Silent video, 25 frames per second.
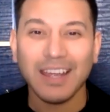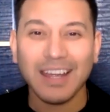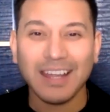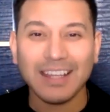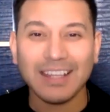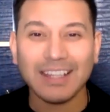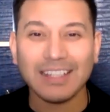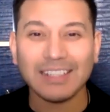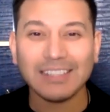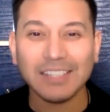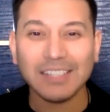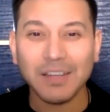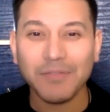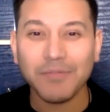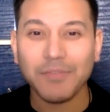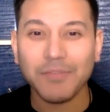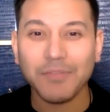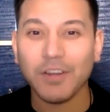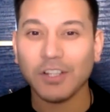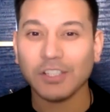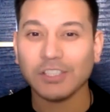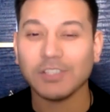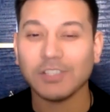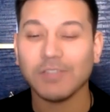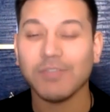And this is a
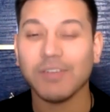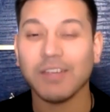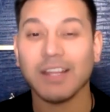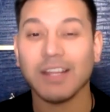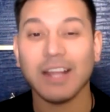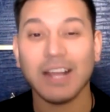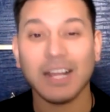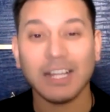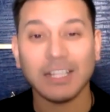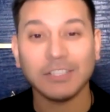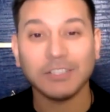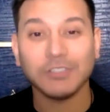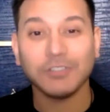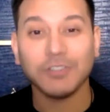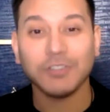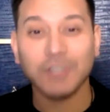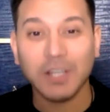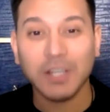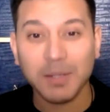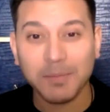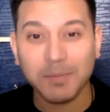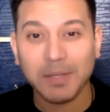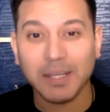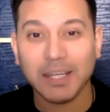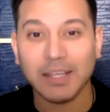philosophy that I
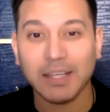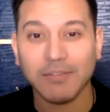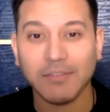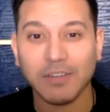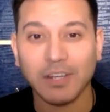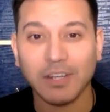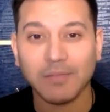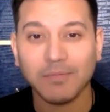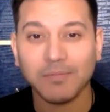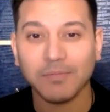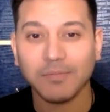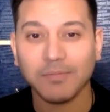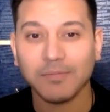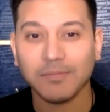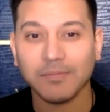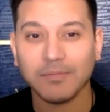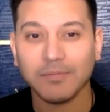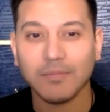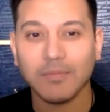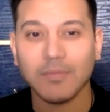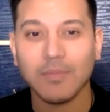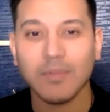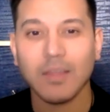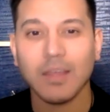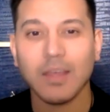truly believe in,
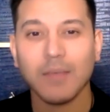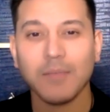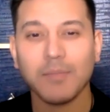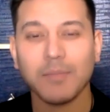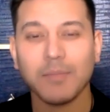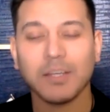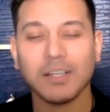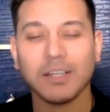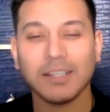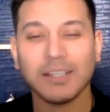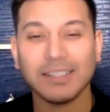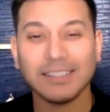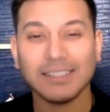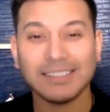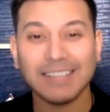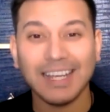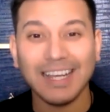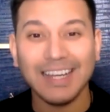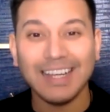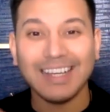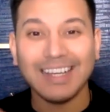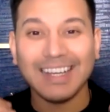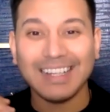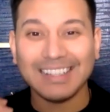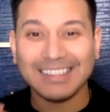because
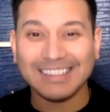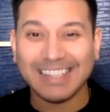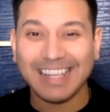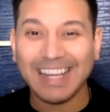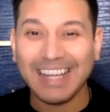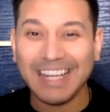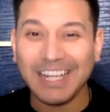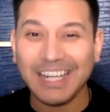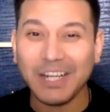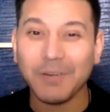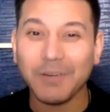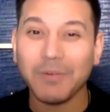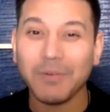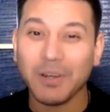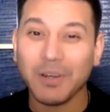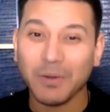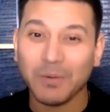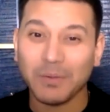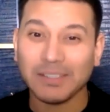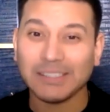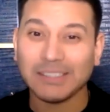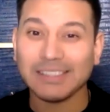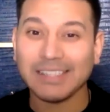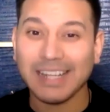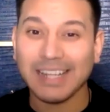a taker will
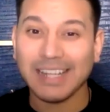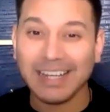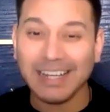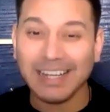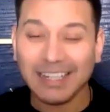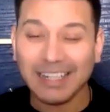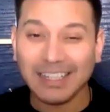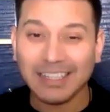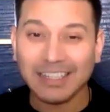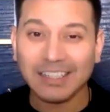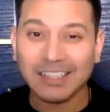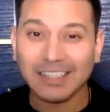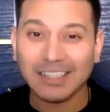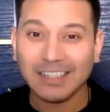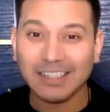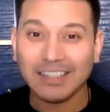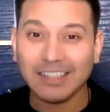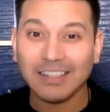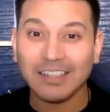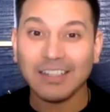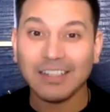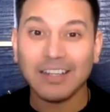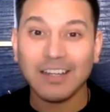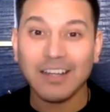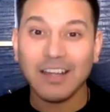always take.
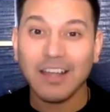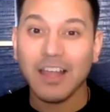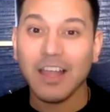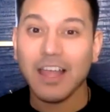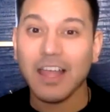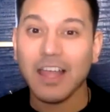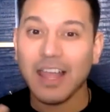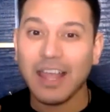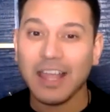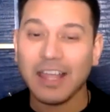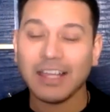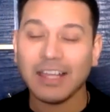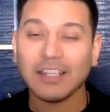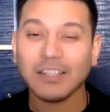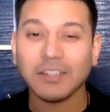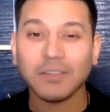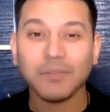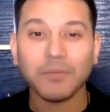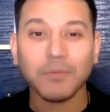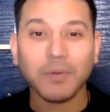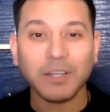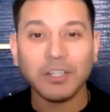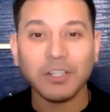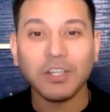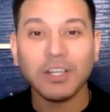And
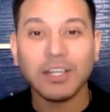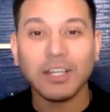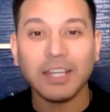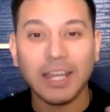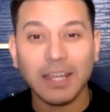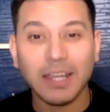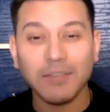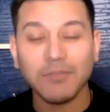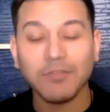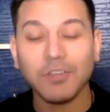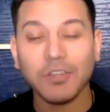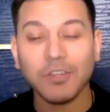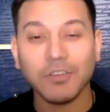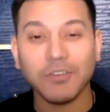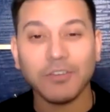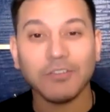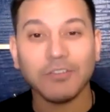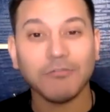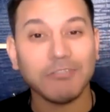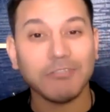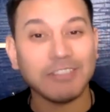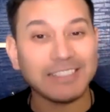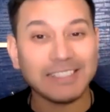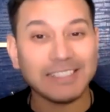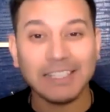when you give, you
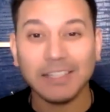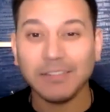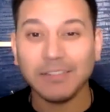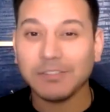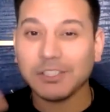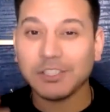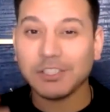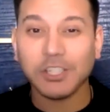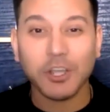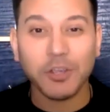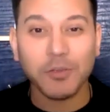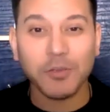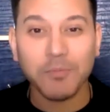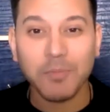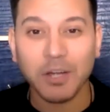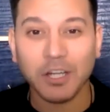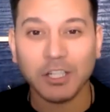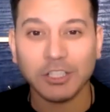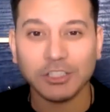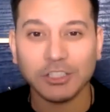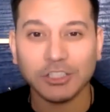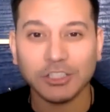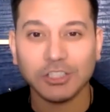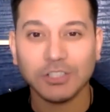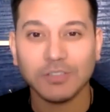receive so
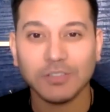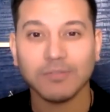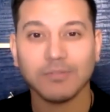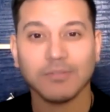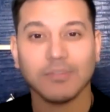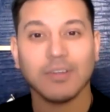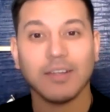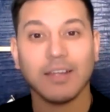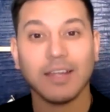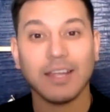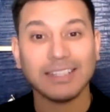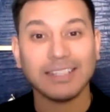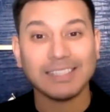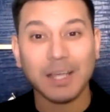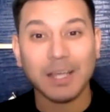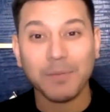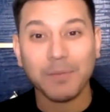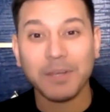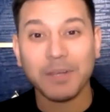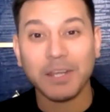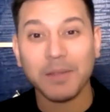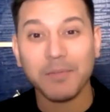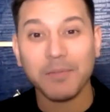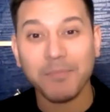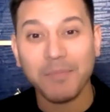much. It's
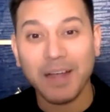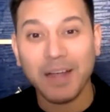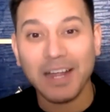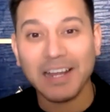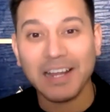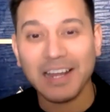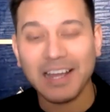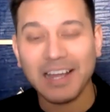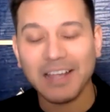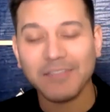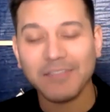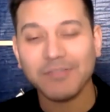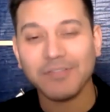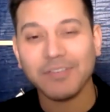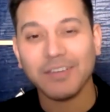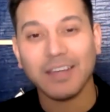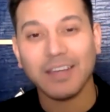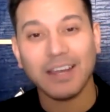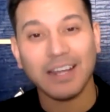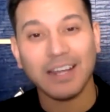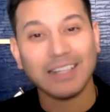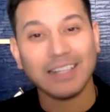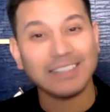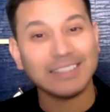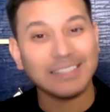happened in my life.
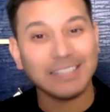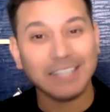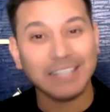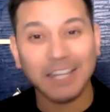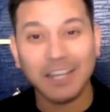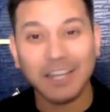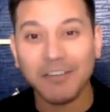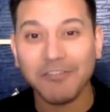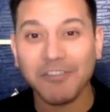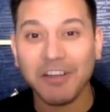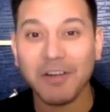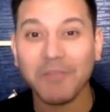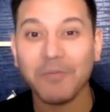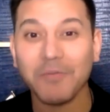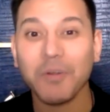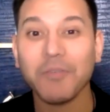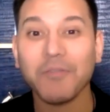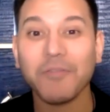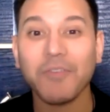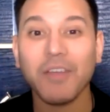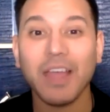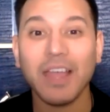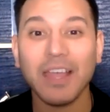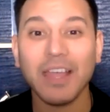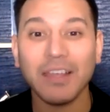I see it around
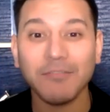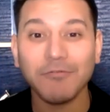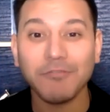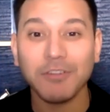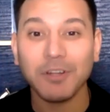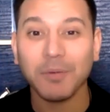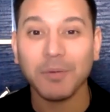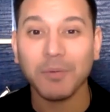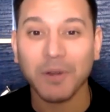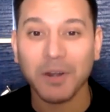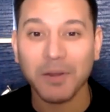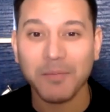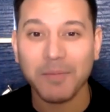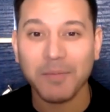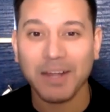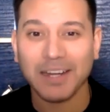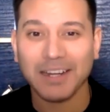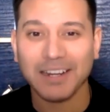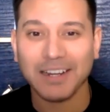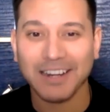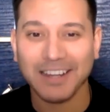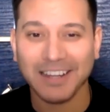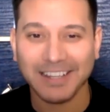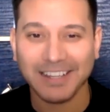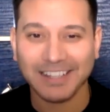with every one of my
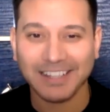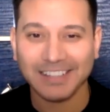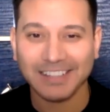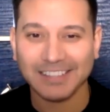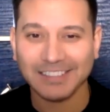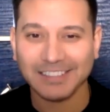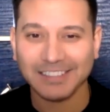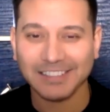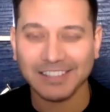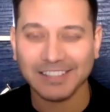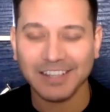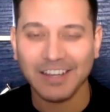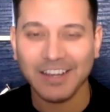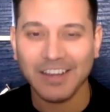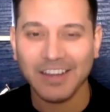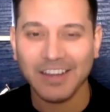clients.